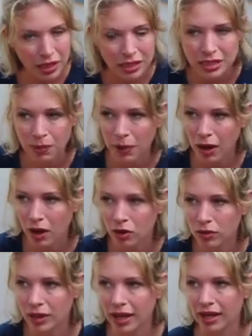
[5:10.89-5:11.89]
It's
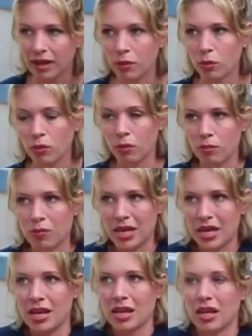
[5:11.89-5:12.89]
about like
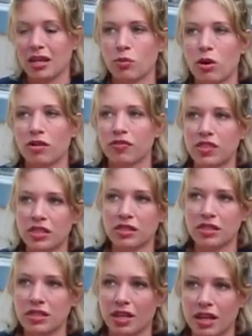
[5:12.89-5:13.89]
me and what
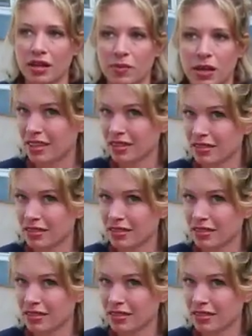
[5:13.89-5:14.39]
feels like me.